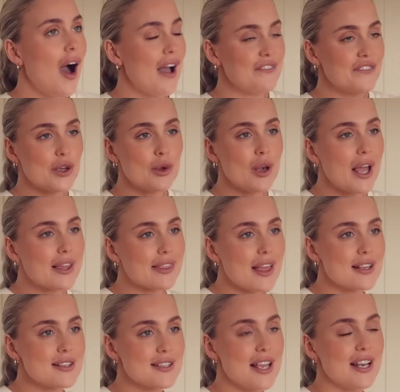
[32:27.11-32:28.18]
I feel like
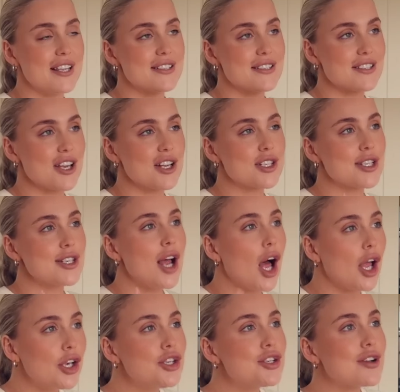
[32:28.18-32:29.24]
that scent is such an
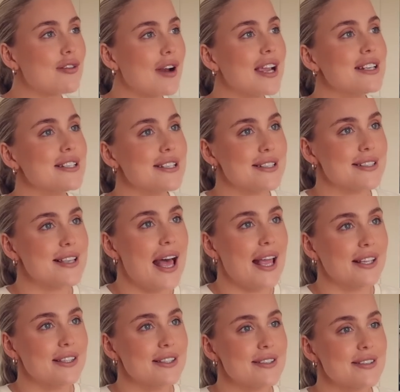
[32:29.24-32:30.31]
underrated
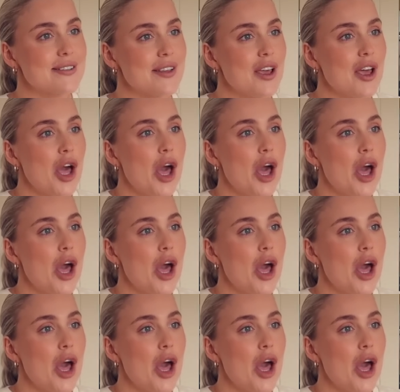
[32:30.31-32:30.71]
scent,